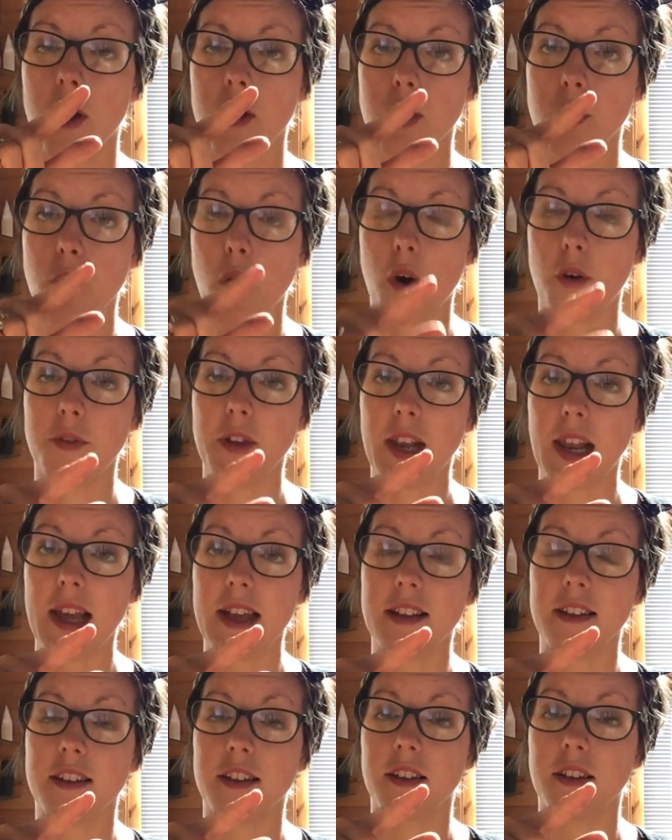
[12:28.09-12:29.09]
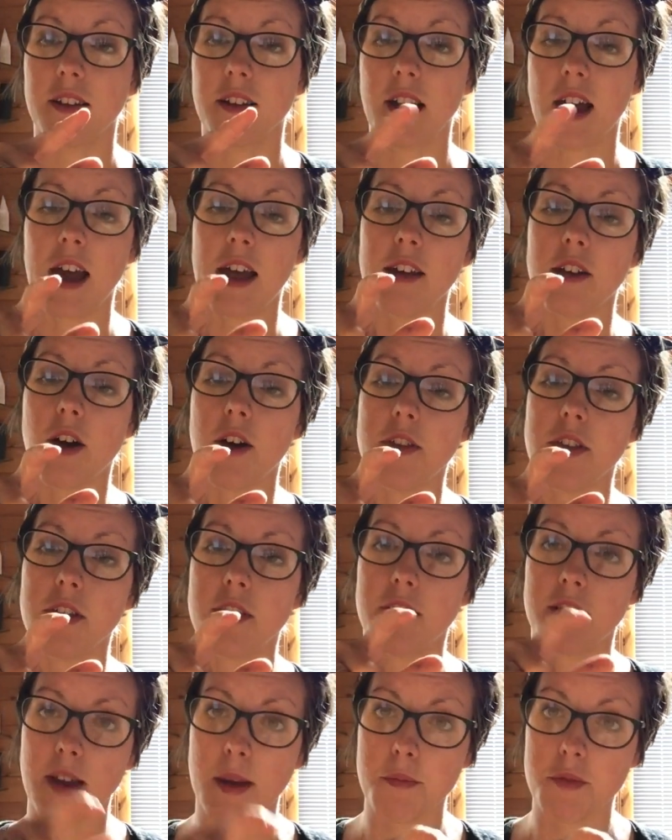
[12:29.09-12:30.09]
ovulate and either
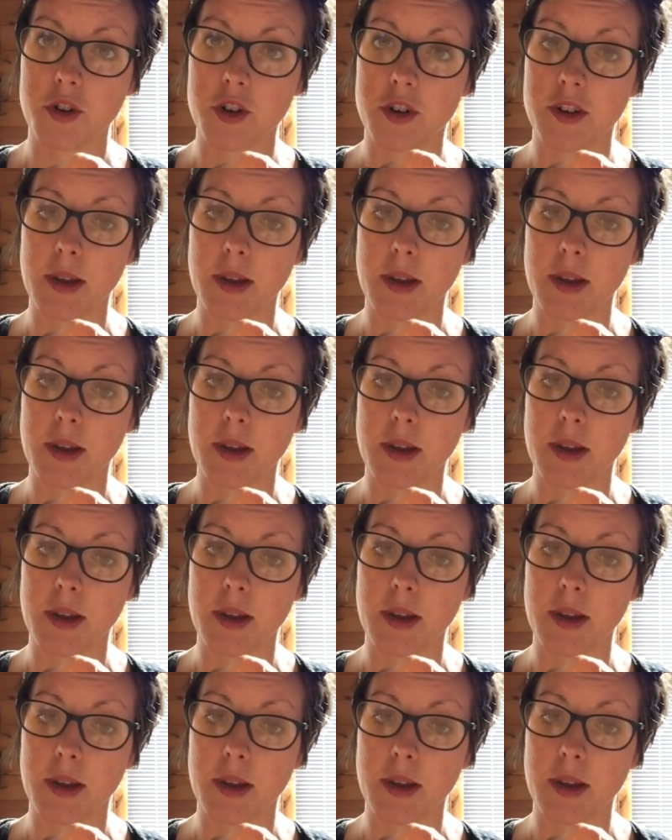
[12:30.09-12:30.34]
the temperature